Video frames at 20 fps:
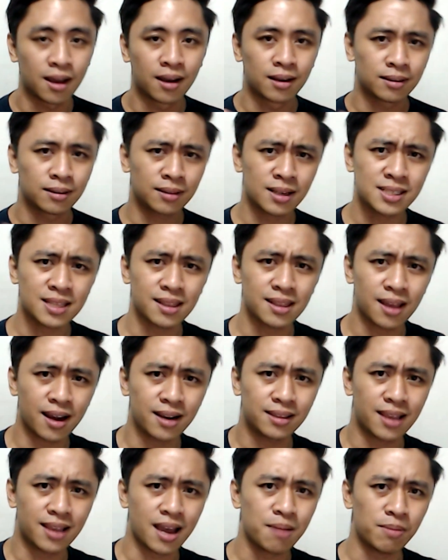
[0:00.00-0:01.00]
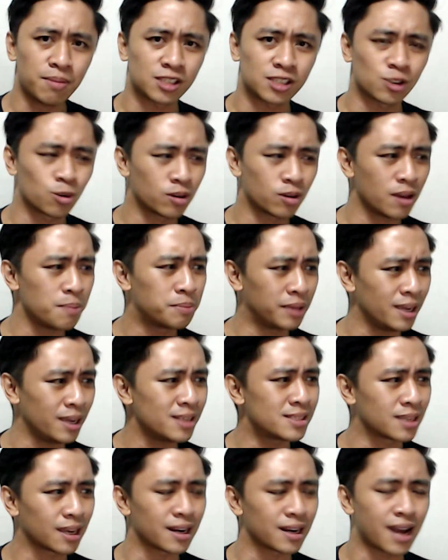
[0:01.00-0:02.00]
Does a lot of damage, okay?
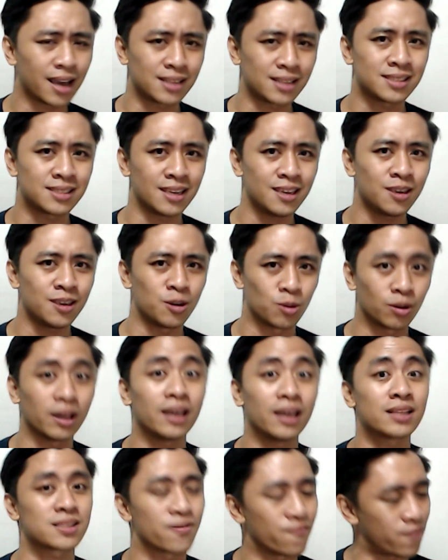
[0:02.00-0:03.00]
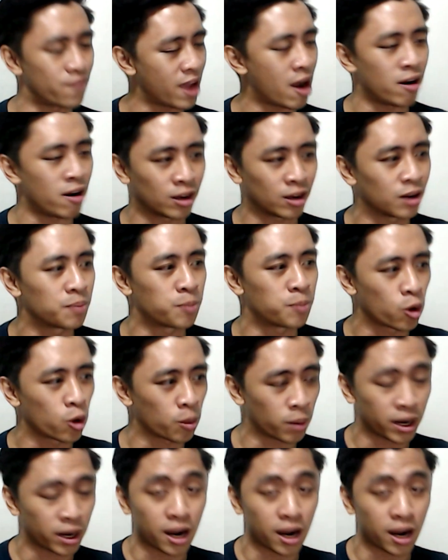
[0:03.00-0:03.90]
Blaziken, I see you. It's a very good Pokemon.